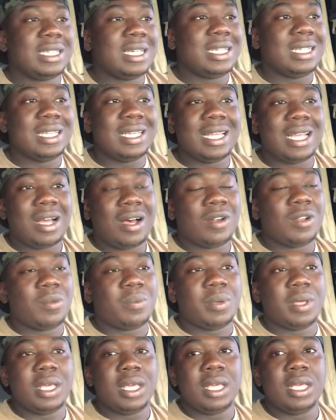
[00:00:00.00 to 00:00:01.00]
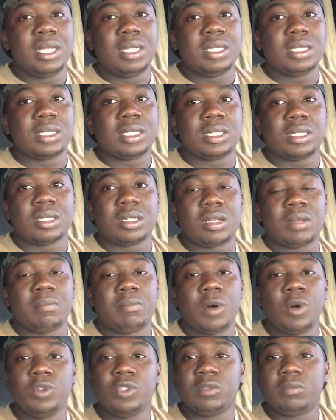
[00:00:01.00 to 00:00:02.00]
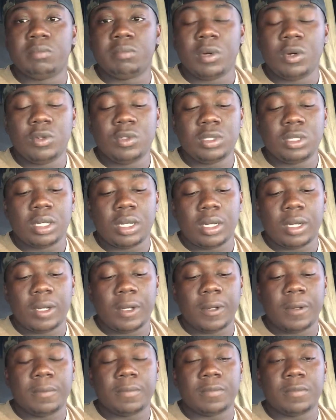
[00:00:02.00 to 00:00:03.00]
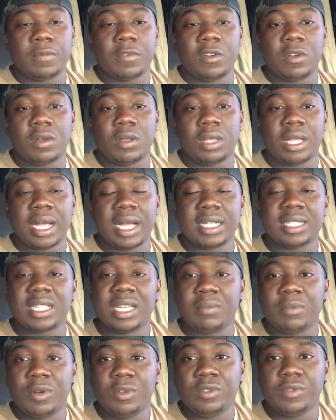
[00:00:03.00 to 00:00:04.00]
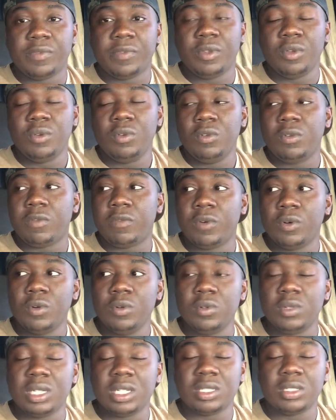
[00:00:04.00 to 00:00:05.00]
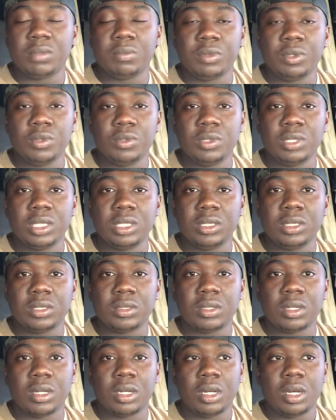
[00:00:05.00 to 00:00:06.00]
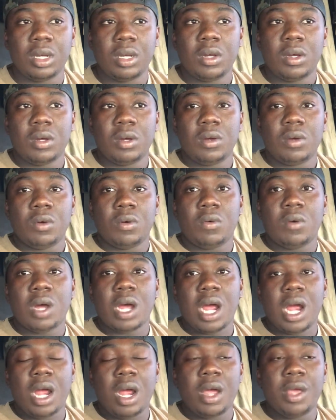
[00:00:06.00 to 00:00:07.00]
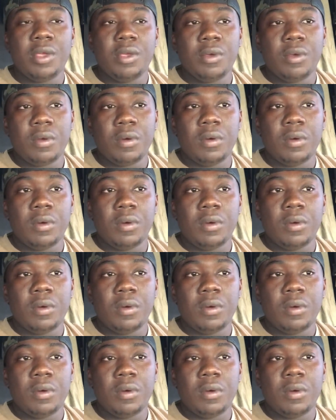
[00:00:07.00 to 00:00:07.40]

It all depends. Most like I say, most food distributions will hire you.